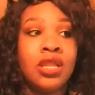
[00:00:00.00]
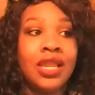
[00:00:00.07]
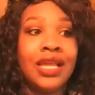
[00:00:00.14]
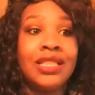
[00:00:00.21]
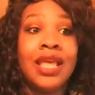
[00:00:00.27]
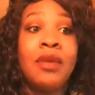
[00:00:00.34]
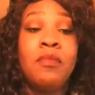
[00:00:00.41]

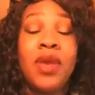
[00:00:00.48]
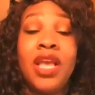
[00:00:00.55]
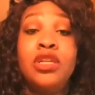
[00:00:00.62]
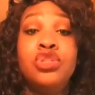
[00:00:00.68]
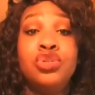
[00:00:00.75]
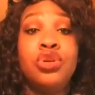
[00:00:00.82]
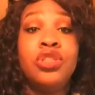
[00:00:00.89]
Like, they
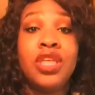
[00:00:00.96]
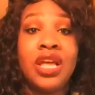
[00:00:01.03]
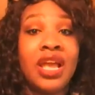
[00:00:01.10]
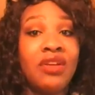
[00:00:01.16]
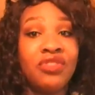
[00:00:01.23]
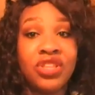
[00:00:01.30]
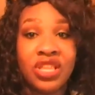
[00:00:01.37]
make sure
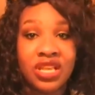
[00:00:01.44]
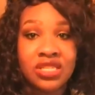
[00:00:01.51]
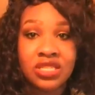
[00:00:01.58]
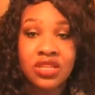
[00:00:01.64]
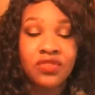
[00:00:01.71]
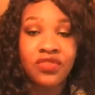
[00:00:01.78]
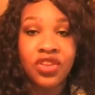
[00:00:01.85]
that everything
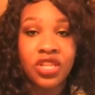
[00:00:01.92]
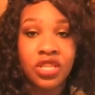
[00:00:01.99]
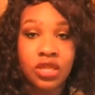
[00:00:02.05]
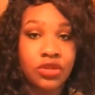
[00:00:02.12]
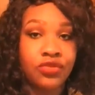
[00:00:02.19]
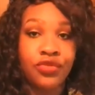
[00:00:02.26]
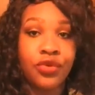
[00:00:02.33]
is
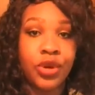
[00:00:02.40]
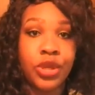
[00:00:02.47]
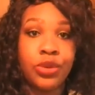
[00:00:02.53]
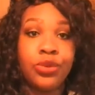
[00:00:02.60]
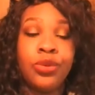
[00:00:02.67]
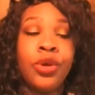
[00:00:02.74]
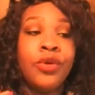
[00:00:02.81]
convenient for
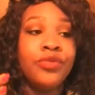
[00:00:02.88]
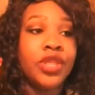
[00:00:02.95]
you.